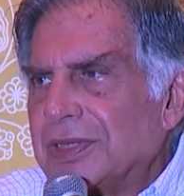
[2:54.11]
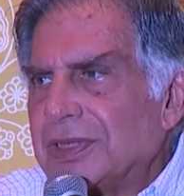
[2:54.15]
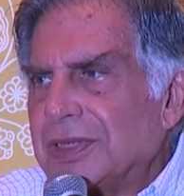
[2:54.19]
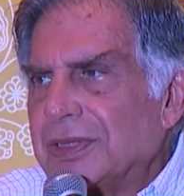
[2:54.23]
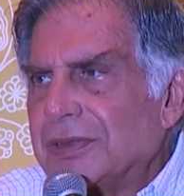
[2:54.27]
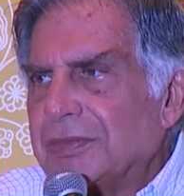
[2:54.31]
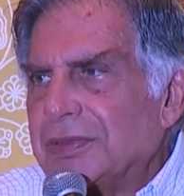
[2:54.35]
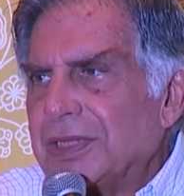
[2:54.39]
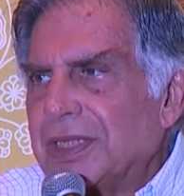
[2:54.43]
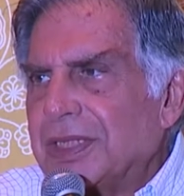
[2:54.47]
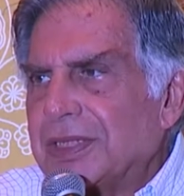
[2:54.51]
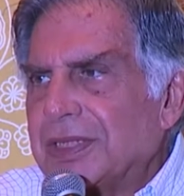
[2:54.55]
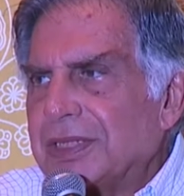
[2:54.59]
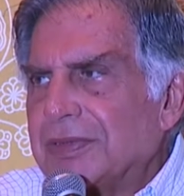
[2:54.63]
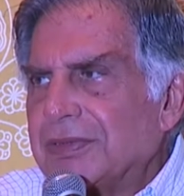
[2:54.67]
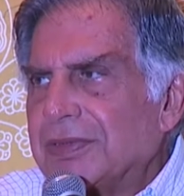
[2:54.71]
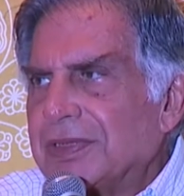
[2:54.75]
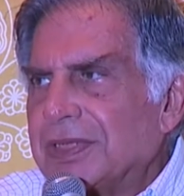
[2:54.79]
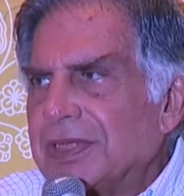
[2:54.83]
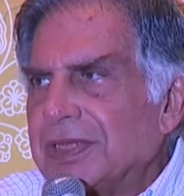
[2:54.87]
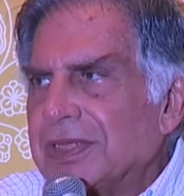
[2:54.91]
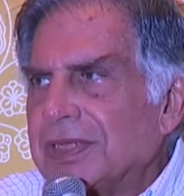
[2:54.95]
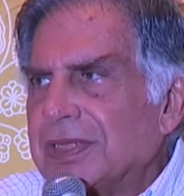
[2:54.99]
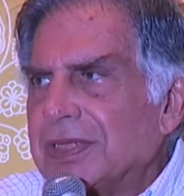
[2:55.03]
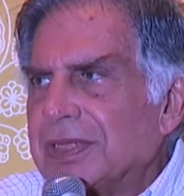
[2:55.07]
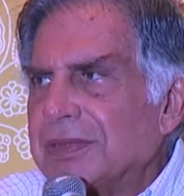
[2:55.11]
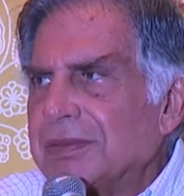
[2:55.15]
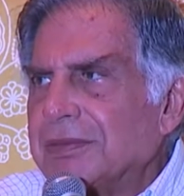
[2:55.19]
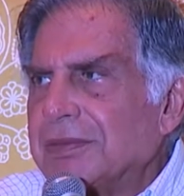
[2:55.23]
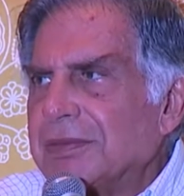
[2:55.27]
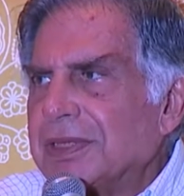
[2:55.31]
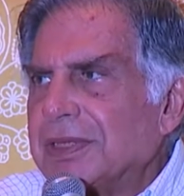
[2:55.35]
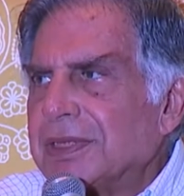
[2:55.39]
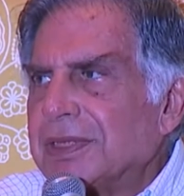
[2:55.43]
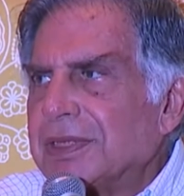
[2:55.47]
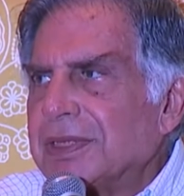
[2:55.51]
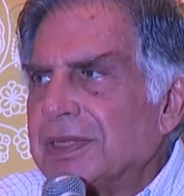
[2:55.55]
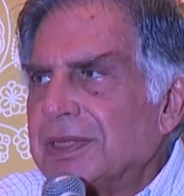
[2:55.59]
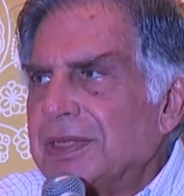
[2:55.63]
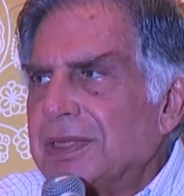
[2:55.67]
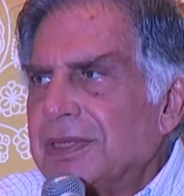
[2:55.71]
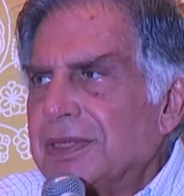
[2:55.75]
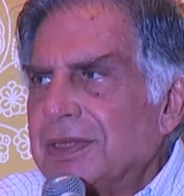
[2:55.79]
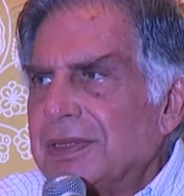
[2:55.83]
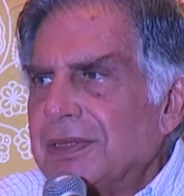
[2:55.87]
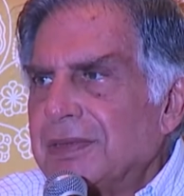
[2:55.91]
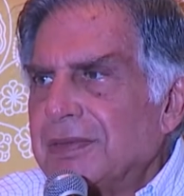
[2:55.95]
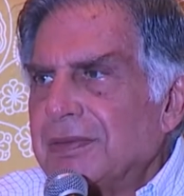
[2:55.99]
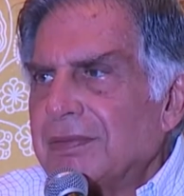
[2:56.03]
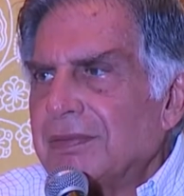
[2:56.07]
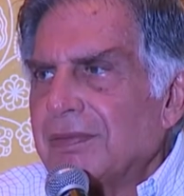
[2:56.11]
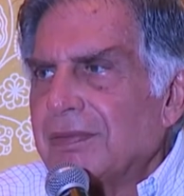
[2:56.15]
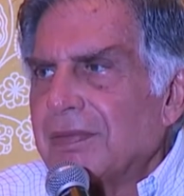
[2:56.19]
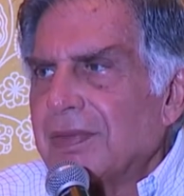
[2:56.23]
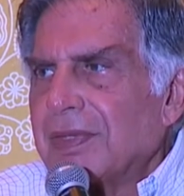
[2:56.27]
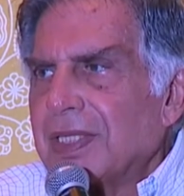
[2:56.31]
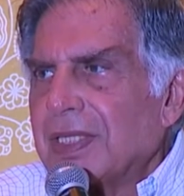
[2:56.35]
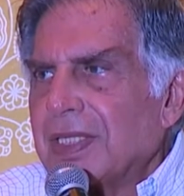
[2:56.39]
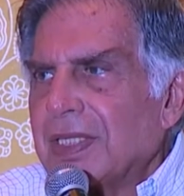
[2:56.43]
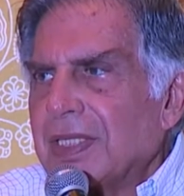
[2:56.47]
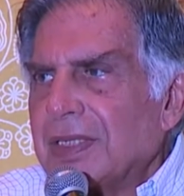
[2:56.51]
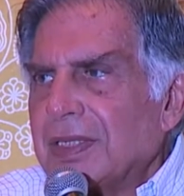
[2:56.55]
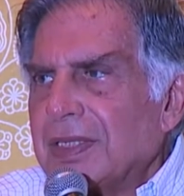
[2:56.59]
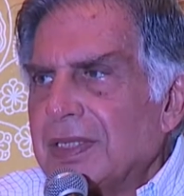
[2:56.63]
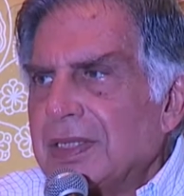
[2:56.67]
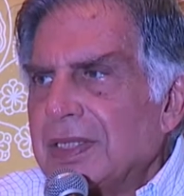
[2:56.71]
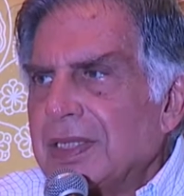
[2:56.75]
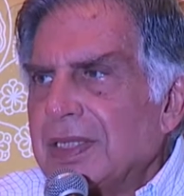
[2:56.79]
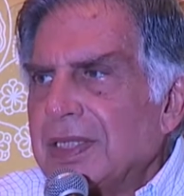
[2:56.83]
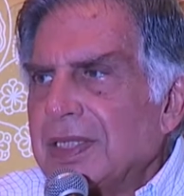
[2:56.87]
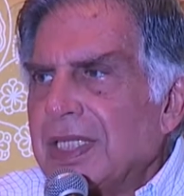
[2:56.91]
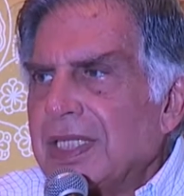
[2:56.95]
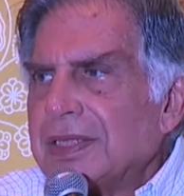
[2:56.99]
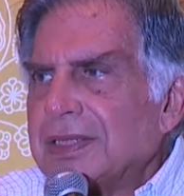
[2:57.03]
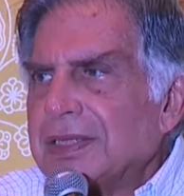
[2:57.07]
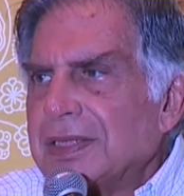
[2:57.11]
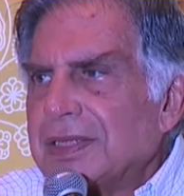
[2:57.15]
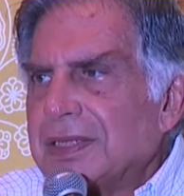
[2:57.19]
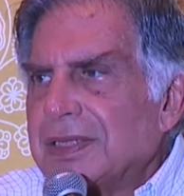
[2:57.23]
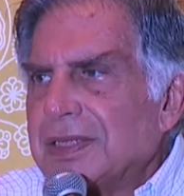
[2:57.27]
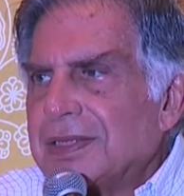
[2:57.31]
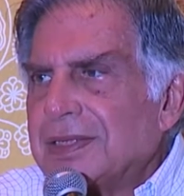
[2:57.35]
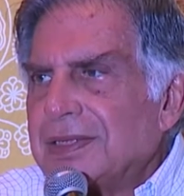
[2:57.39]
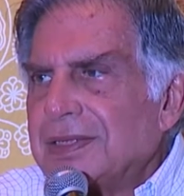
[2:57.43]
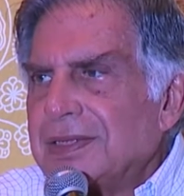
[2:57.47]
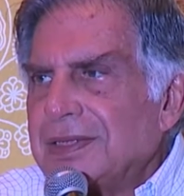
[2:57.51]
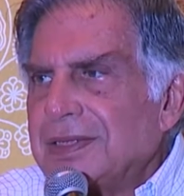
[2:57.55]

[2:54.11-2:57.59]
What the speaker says: subjective systems, then that's